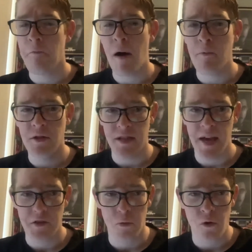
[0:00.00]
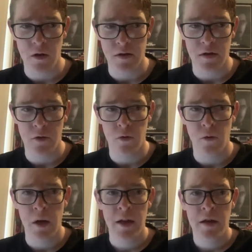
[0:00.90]
One was Tex Walker's
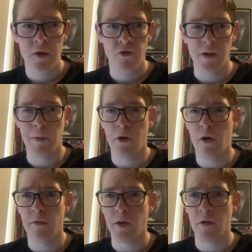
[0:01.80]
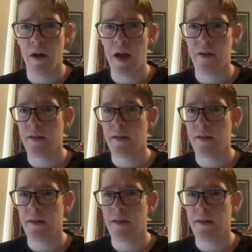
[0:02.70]
little dribbler off the ground,